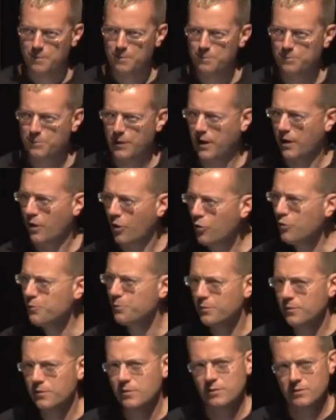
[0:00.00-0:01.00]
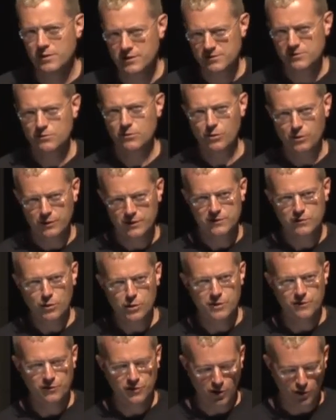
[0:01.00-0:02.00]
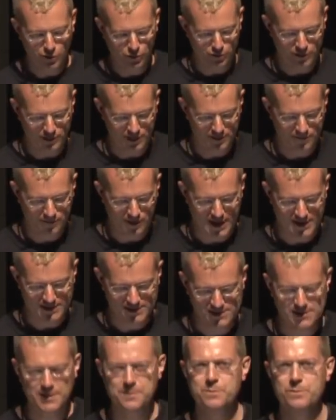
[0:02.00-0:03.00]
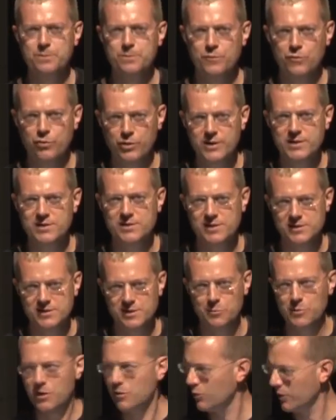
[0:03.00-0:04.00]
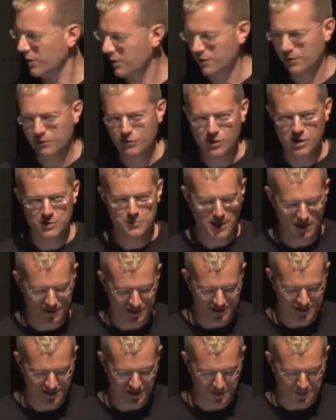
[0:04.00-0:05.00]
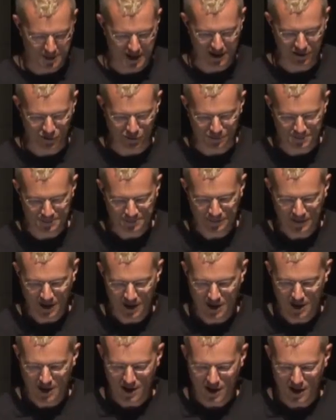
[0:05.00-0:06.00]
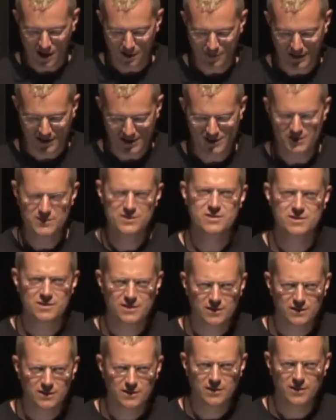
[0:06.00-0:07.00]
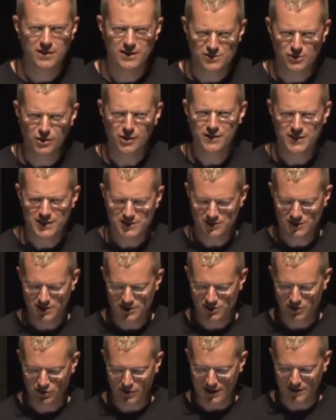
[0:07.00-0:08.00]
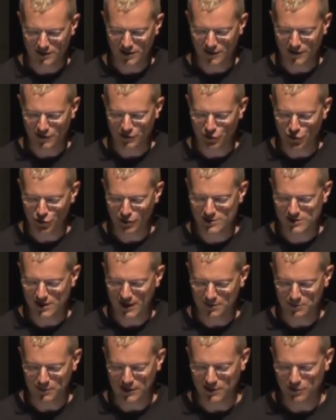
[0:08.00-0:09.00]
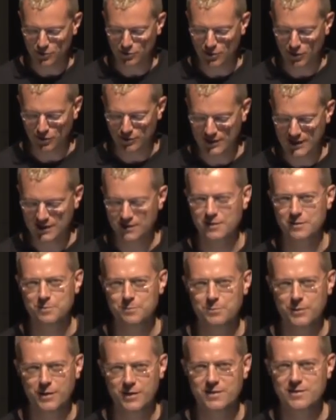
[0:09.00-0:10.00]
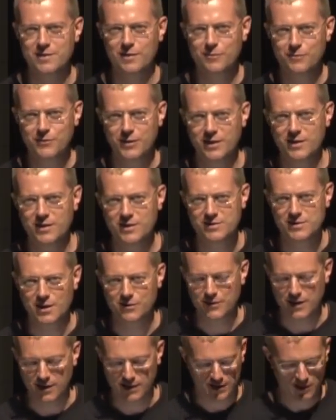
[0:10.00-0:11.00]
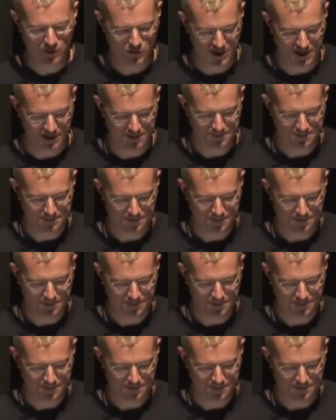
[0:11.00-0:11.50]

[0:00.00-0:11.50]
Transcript: But I hope all this talk of code invites some criticism, and we can talk about this in the panel, because is all of this just directed at the nerds like me who don't need it, because they'll figure this stuff out anyway?